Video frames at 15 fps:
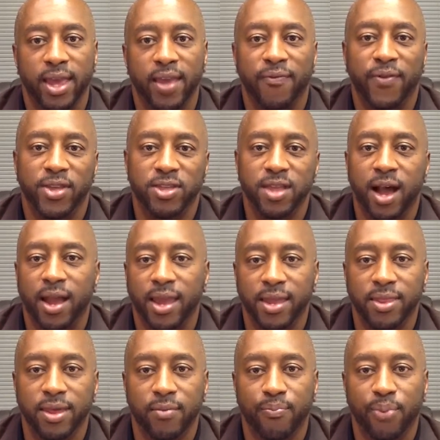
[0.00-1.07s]
if it's not
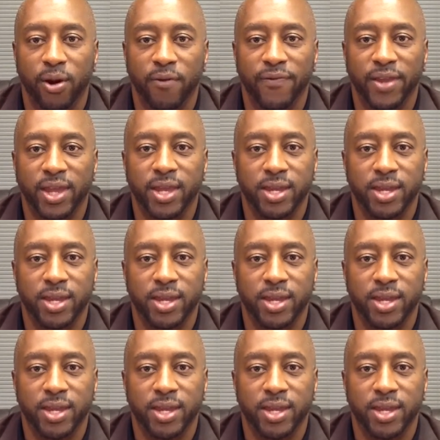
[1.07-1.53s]
in the perfect